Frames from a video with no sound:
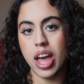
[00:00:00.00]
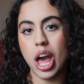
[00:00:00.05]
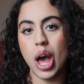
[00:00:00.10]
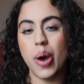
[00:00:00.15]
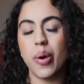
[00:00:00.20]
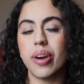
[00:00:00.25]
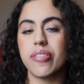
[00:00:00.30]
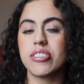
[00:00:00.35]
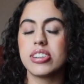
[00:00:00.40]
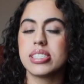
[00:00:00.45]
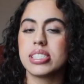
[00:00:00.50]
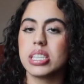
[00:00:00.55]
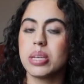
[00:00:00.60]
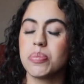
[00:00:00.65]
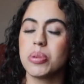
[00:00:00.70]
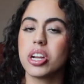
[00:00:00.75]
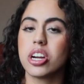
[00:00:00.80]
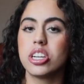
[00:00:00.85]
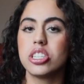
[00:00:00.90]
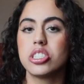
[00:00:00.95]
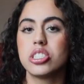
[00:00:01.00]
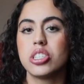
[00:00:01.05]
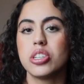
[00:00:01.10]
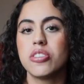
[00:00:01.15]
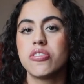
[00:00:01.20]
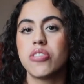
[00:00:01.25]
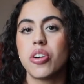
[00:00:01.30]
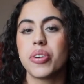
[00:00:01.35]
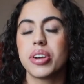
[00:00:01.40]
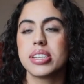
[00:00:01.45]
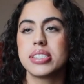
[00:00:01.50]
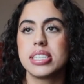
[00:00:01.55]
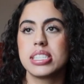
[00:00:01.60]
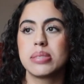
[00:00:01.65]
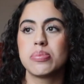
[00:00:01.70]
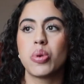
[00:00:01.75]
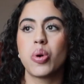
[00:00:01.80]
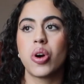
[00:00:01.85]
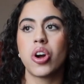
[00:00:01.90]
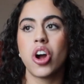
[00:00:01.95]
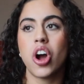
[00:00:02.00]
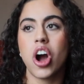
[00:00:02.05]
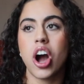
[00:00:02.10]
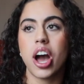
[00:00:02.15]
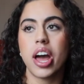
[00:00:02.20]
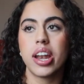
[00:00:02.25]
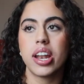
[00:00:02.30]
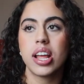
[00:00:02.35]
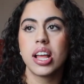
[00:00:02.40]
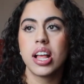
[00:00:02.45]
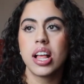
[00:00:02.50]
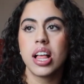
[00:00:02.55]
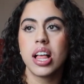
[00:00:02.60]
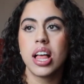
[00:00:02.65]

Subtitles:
However, CPR 2 focuses more on